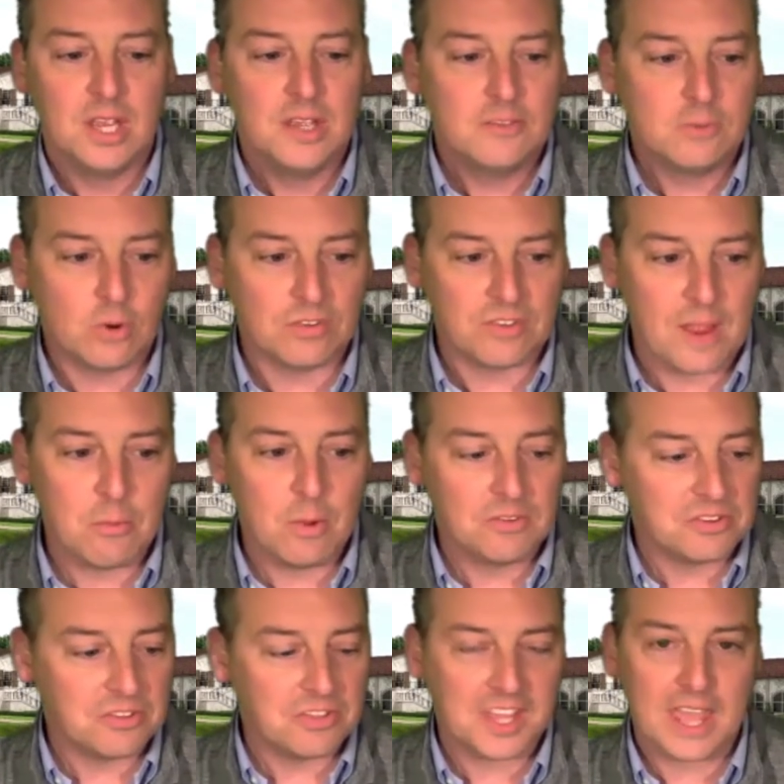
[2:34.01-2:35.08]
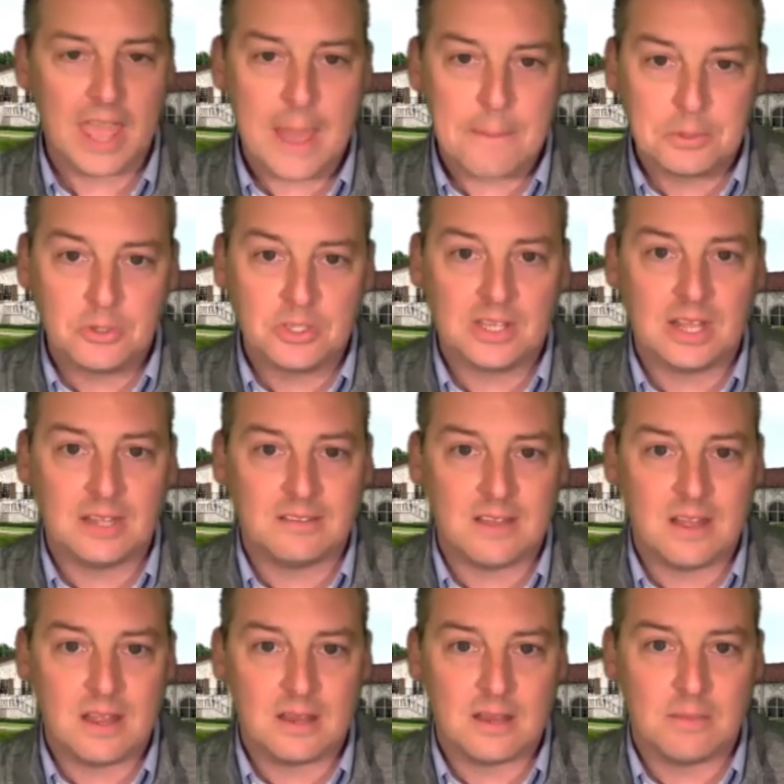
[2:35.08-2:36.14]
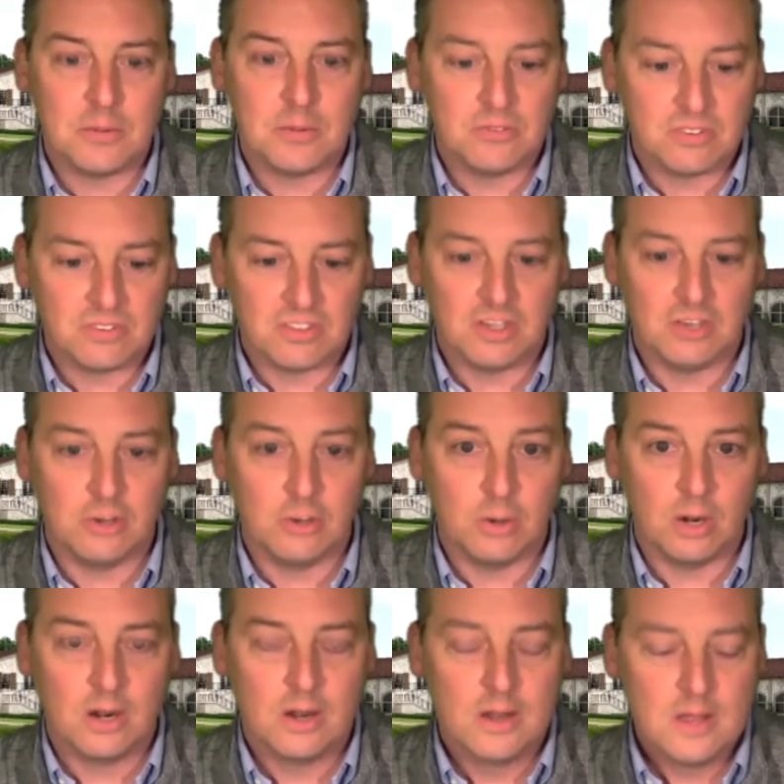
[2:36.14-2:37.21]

Of course, I wasn't the capital at that time. I was just the doer.